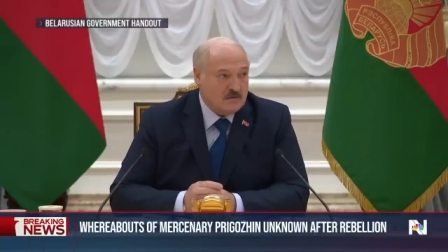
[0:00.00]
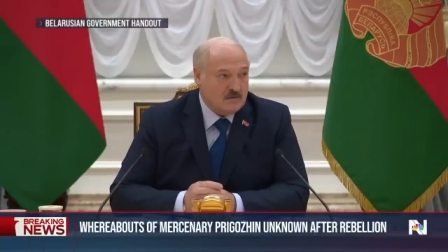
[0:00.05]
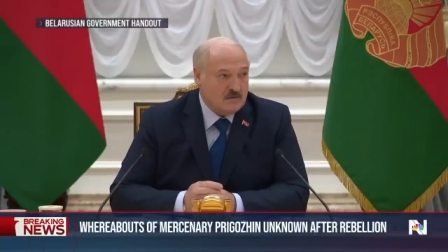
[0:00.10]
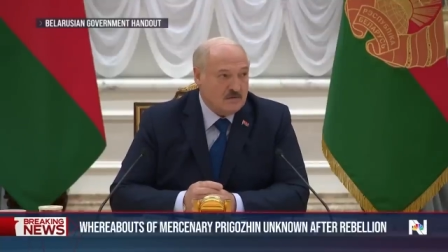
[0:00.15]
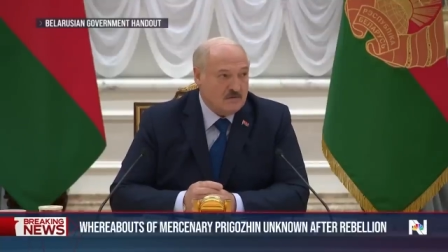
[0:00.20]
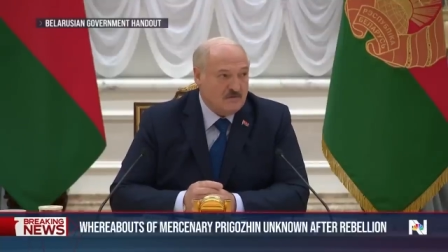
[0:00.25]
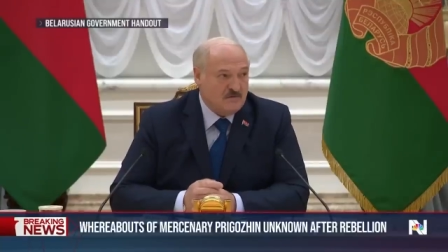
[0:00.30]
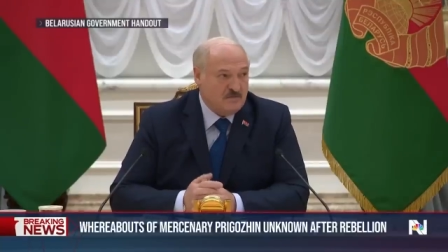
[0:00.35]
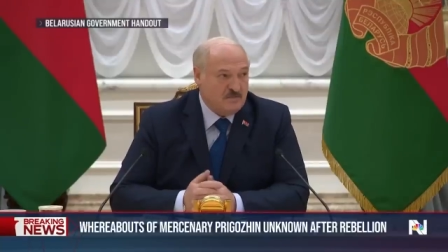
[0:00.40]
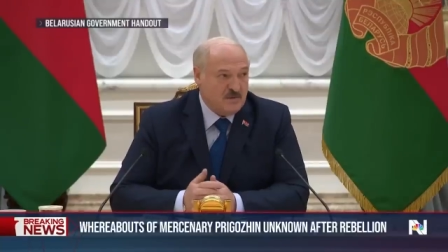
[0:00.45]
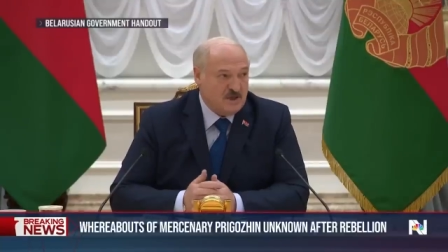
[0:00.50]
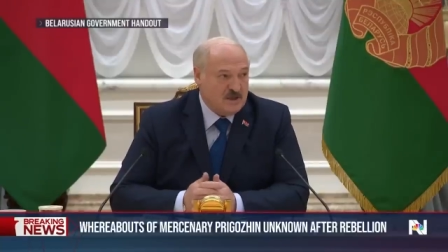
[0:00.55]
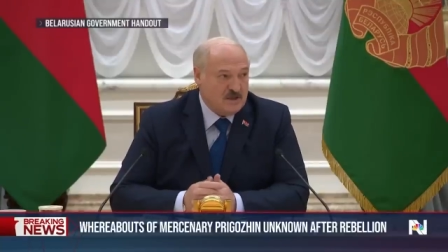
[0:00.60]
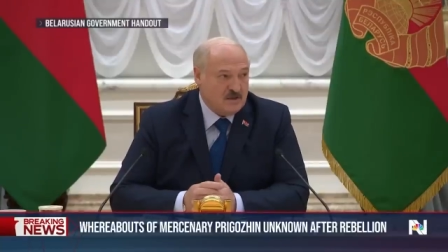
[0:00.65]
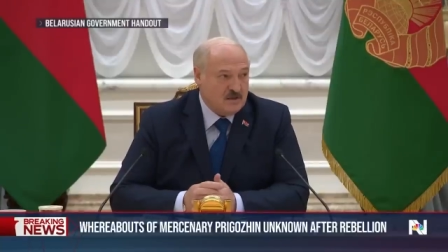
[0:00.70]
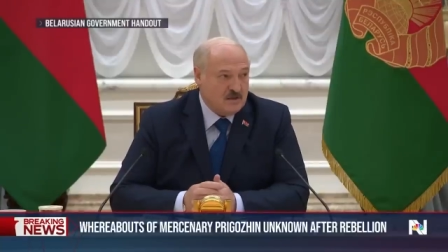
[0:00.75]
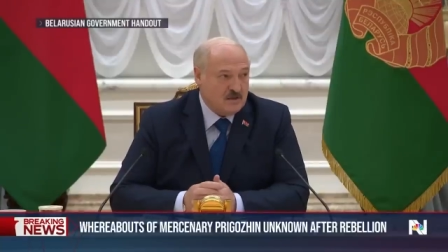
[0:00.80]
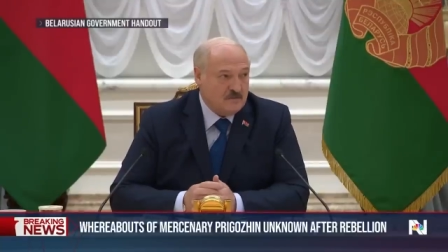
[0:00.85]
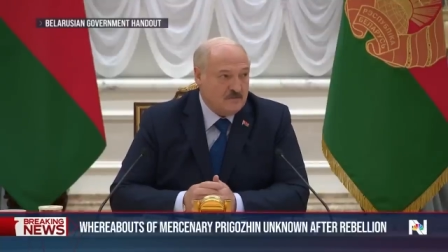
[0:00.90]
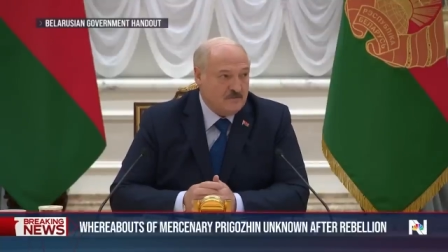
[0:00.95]
located in St.
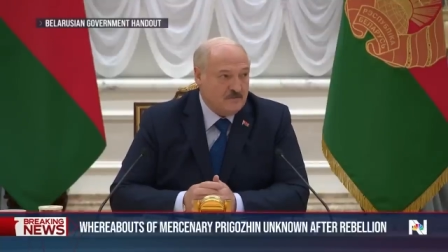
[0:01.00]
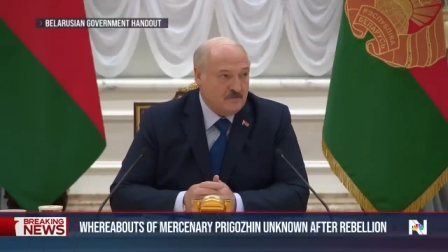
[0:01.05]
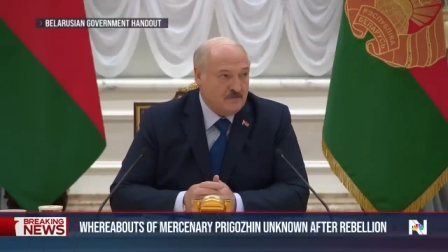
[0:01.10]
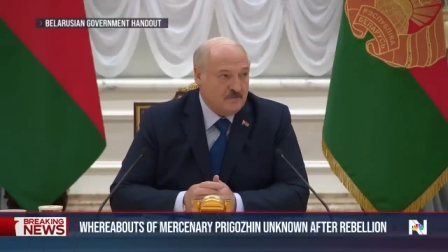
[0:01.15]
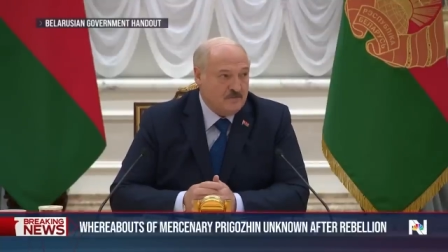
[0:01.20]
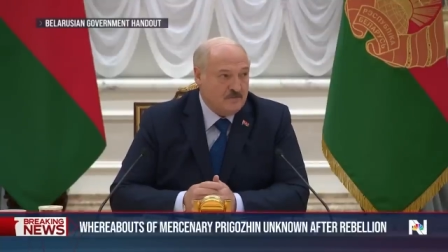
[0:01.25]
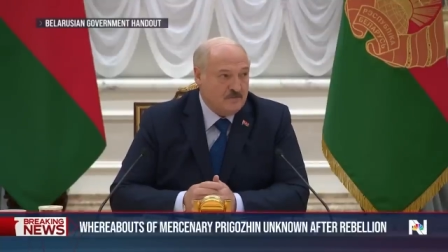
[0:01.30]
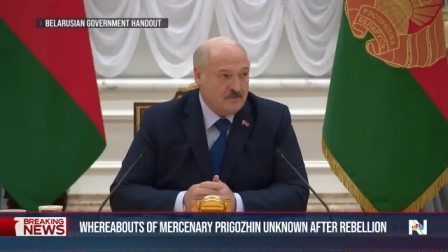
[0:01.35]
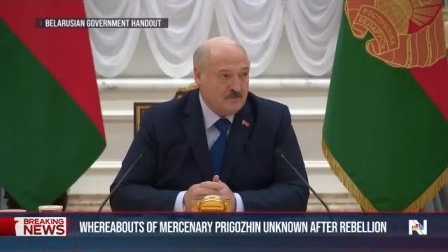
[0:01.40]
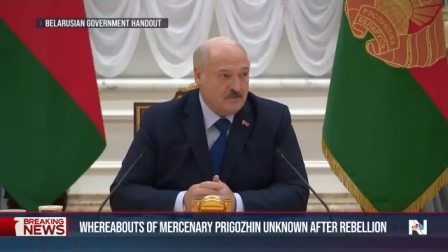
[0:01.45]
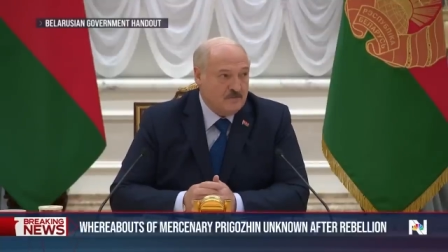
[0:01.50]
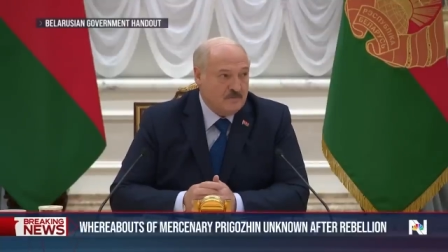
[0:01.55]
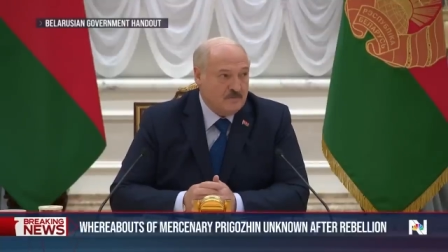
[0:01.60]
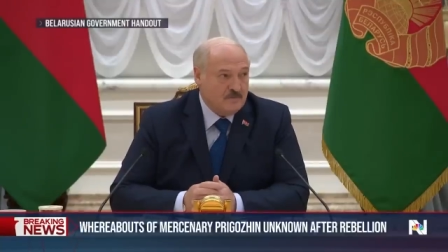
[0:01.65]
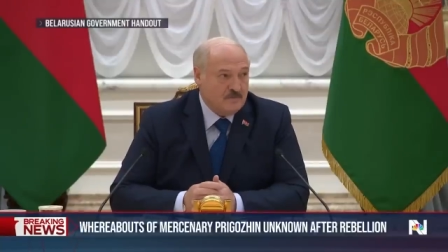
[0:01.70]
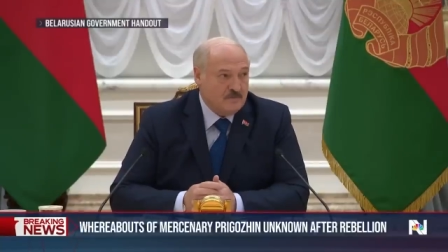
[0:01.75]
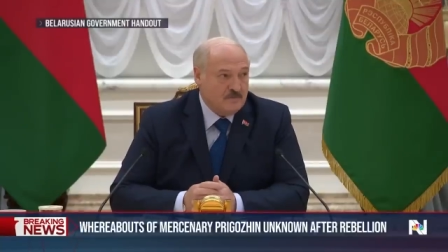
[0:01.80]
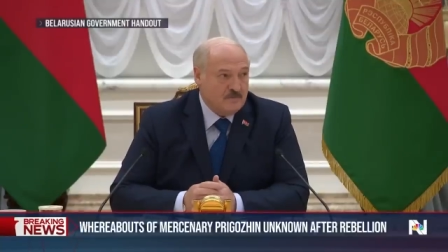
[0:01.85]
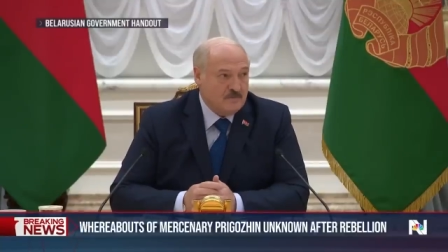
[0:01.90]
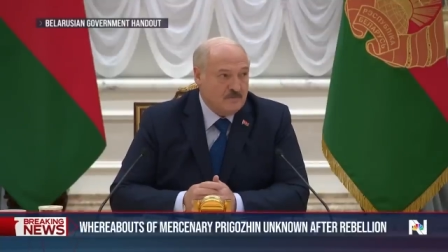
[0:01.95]
Petersburg.
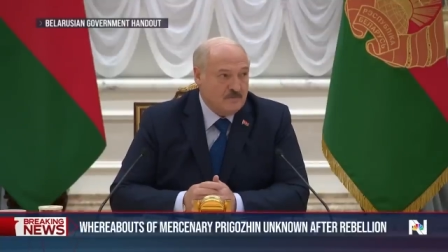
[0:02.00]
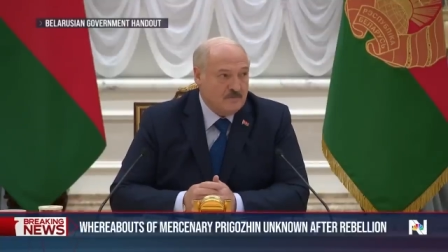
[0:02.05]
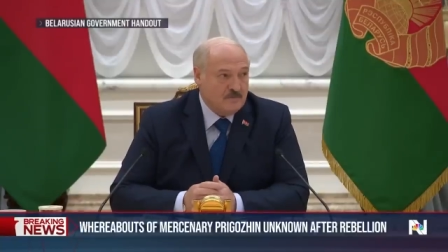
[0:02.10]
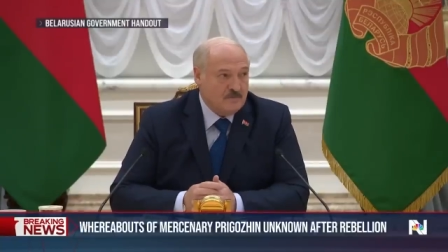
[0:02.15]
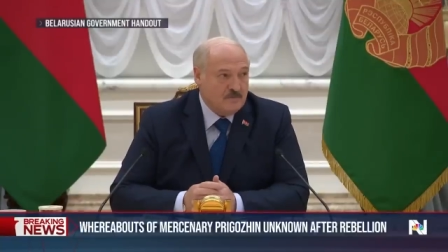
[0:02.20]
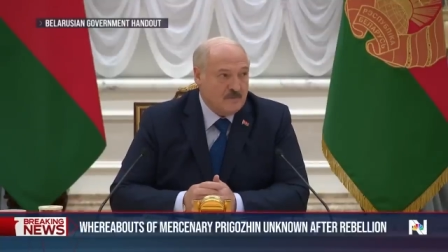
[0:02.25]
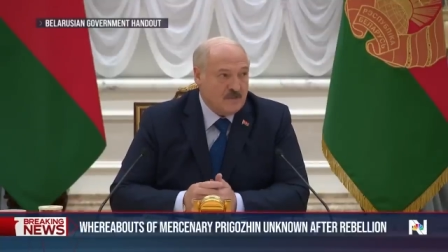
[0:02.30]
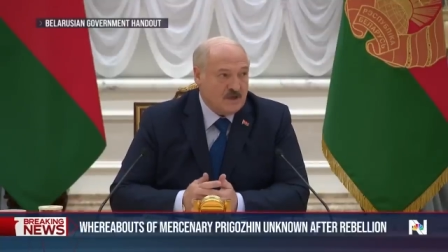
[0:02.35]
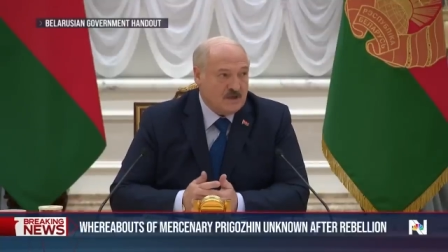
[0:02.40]
Where